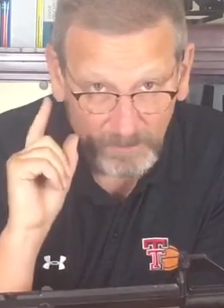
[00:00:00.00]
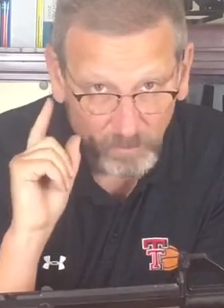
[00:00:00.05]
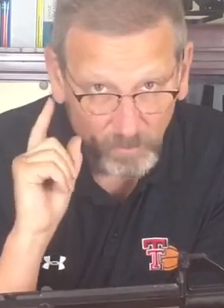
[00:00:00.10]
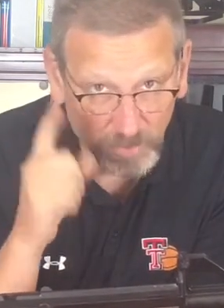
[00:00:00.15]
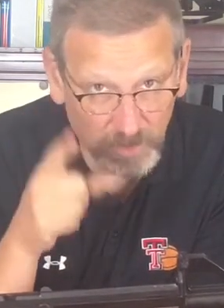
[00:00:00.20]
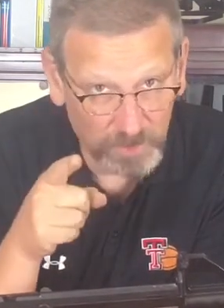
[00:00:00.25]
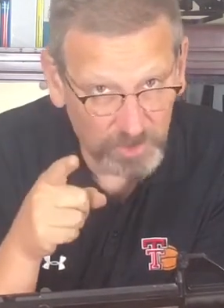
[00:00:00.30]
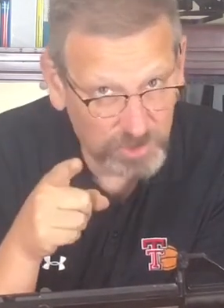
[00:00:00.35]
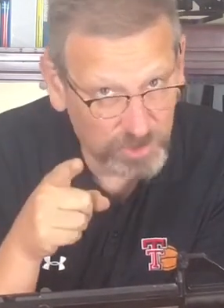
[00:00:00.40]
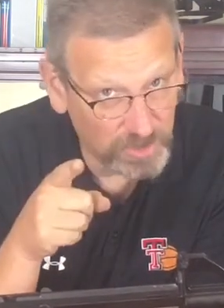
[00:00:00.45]

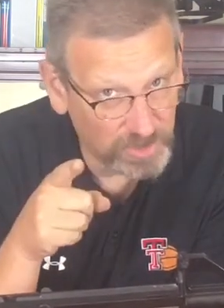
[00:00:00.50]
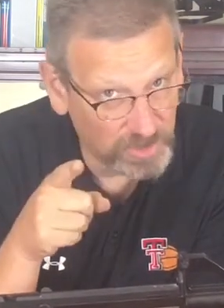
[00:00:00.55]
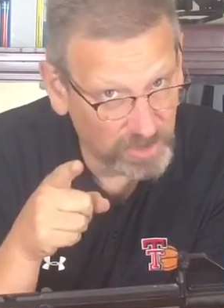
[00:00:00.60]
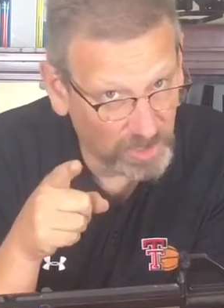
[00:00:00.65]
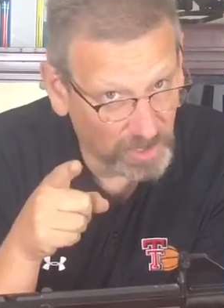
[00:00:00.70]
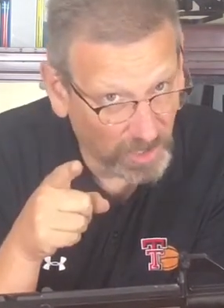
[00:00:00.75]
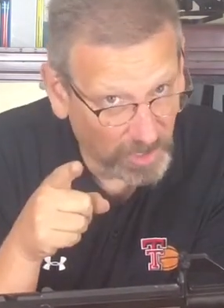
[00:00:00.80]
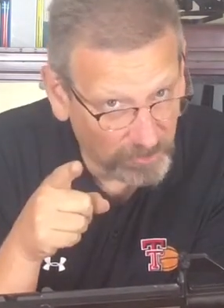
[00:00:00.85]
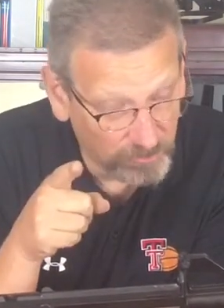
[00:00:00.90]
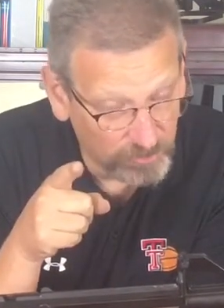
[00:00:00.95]
We're going to shoot it
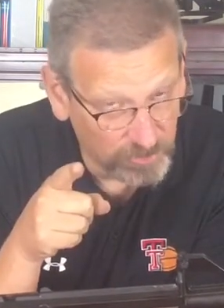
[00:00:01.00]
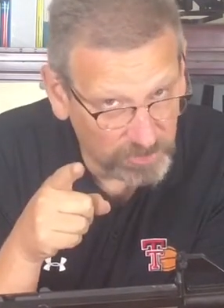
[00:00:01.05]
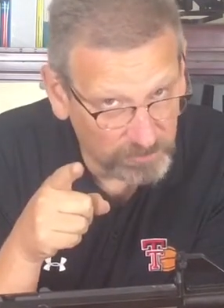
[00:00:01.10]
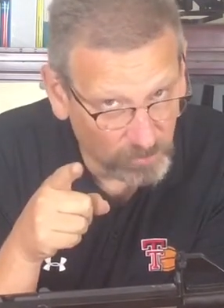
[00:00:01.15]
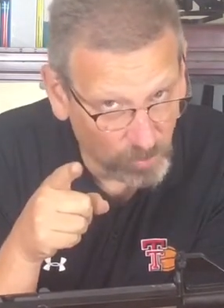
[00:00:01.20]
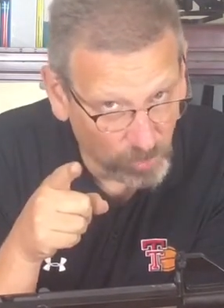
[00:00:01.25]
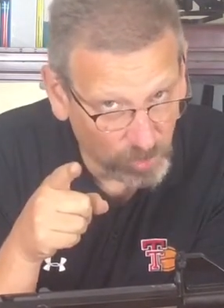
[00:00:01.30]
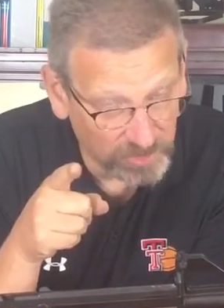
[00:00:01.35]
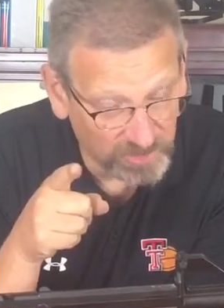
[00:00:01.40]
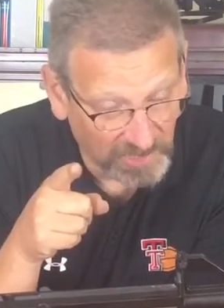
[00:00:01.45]

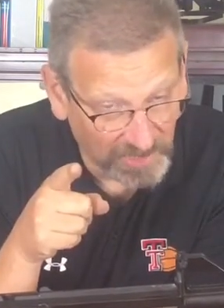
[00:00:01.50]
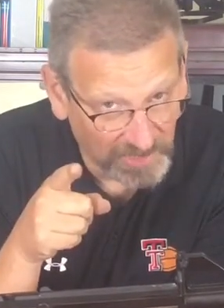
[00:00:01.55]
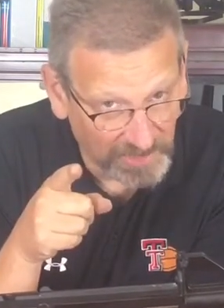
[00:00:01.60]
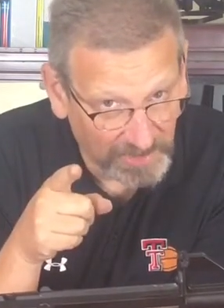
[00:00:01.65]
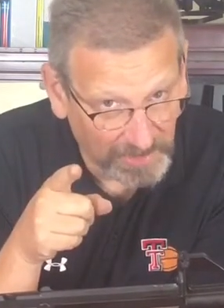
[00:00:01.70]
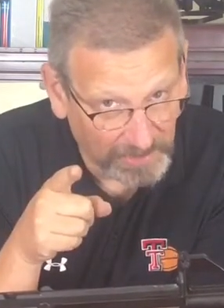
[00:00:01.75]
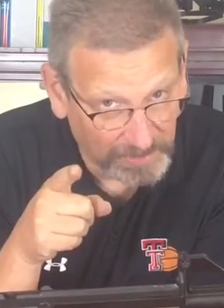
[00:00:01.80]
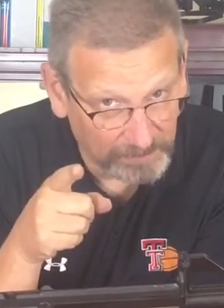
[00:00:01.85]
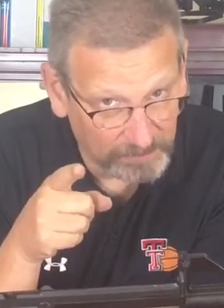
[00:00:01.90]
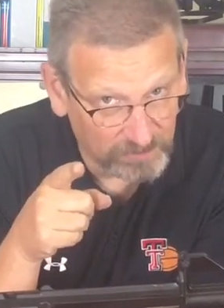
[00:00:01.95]
100 more
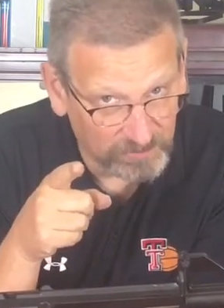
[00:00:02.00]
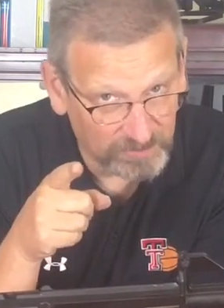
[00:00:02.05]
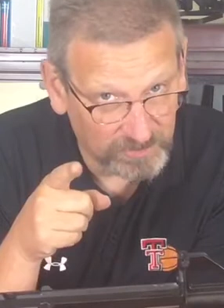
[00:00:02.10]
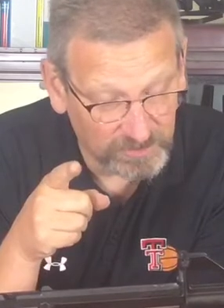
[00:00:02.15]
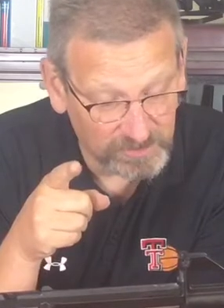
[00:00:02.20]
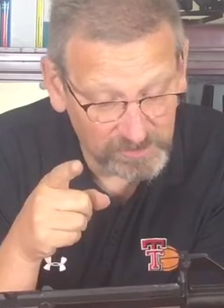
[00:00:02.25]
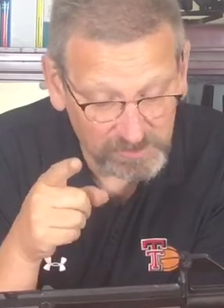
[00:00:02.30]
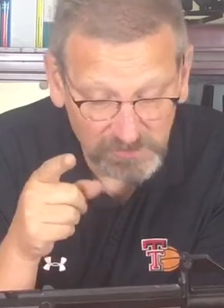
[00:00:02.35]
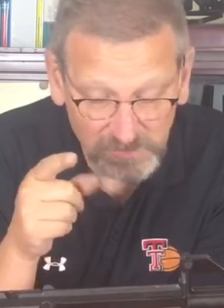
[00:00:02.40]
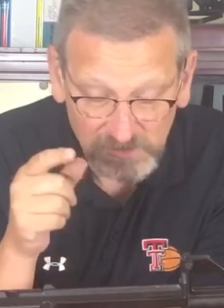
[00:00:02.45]

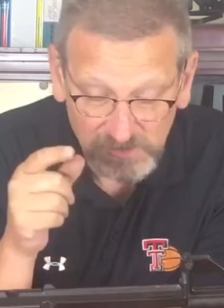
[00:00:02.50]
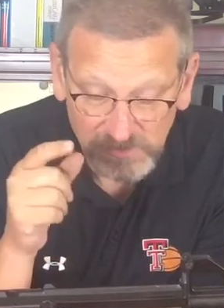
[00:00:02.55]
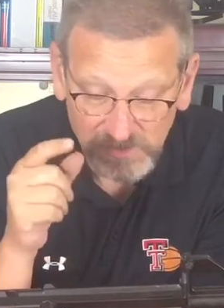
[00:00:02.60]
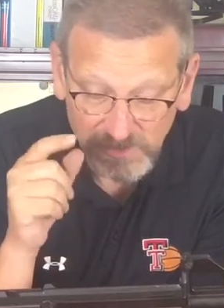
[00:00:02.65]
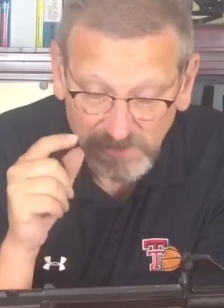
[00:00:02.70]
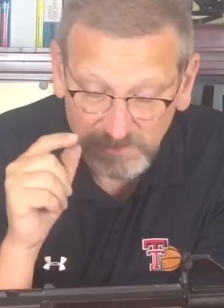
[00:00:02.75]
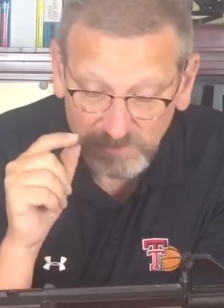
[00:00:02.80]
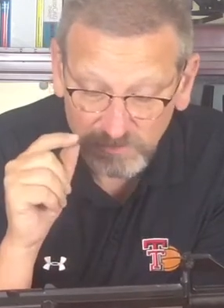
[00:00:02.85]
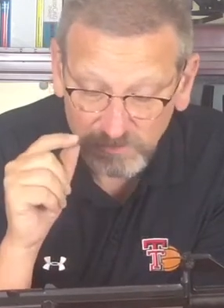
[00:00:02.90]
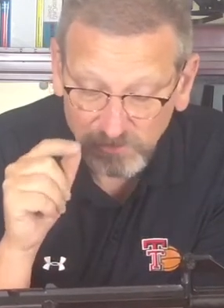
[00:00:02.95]
times
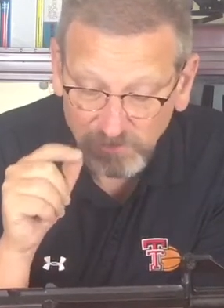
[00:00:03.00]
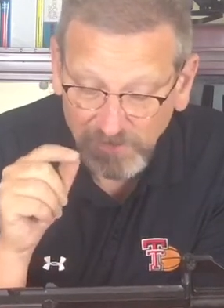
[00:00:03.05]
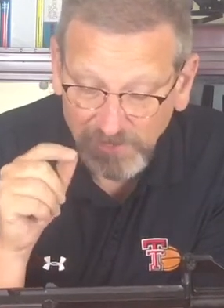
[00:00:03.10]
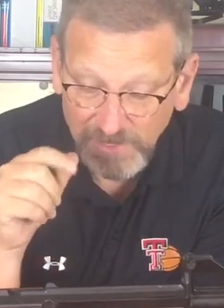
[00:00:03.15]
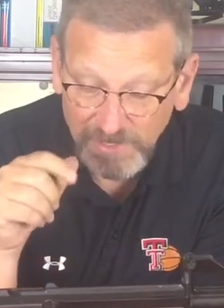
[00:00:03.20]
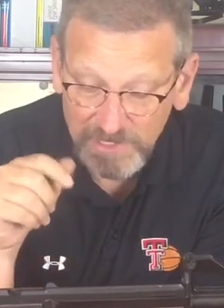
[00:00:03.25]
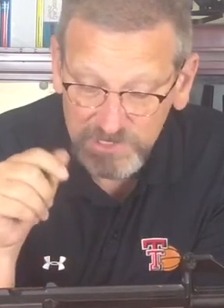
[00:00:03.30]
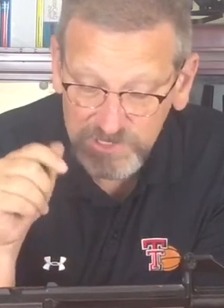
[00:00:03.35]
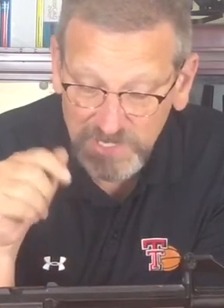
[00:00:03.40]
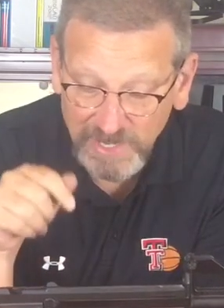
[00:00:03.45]
at the
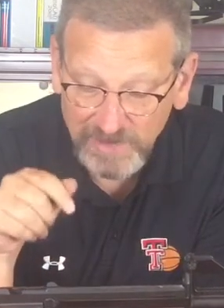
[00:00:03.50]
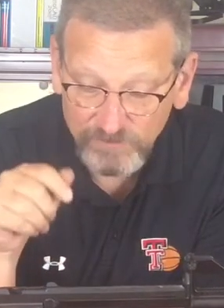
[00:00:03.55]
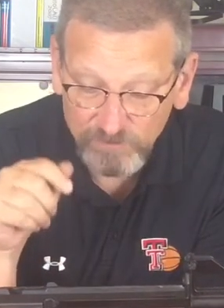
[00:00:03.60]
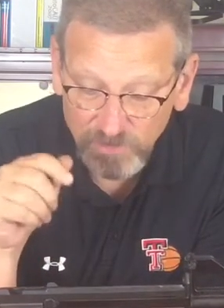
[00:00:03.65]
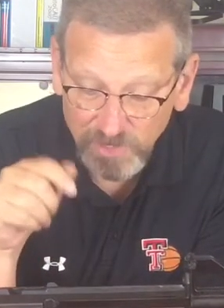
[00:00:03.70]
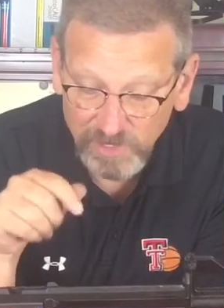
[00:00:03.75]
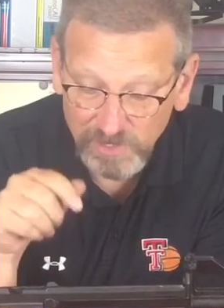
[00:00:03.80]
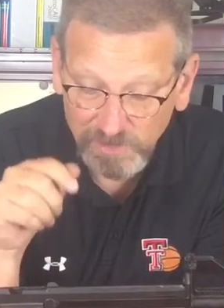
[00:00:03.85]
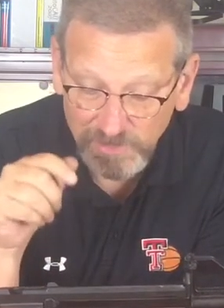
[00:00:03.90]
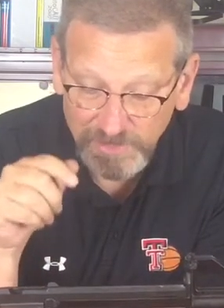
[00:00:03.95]
range
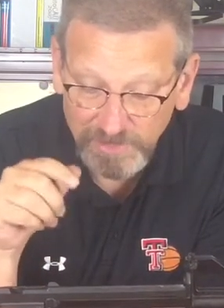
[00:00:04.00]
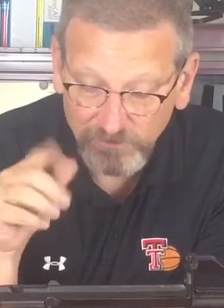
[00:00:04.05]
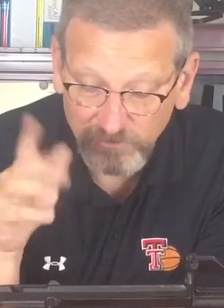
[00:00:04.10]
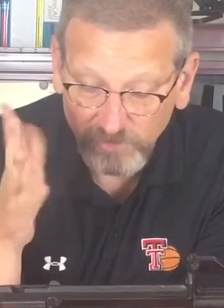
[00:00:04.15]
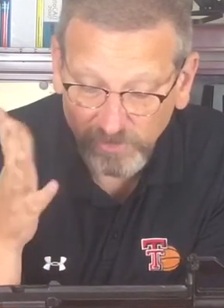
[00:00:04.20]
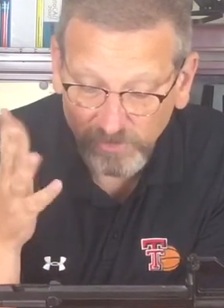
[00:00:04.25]
after I clean it.